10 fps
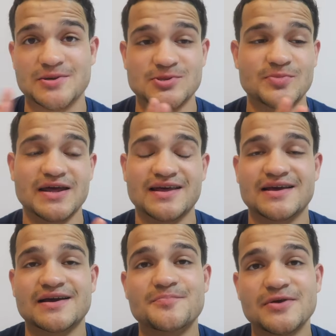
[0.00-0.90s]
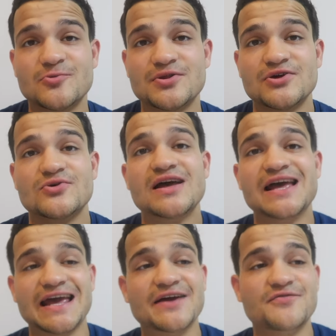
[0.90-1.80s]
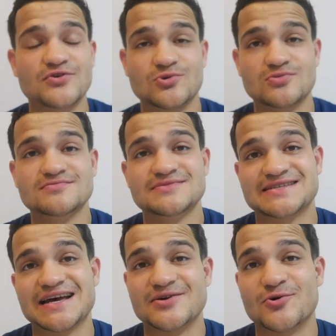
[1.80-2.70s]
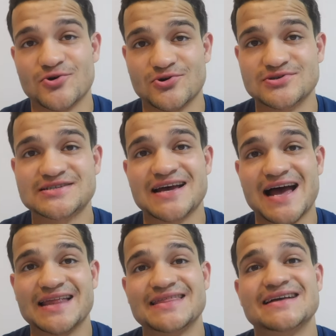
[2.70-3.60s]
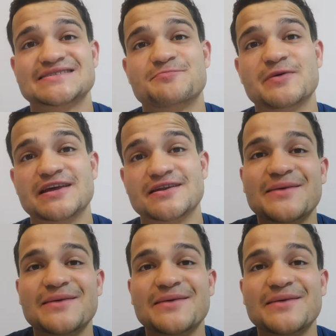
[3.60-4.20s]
There's nobody that can compete with you if you send orders at that speed.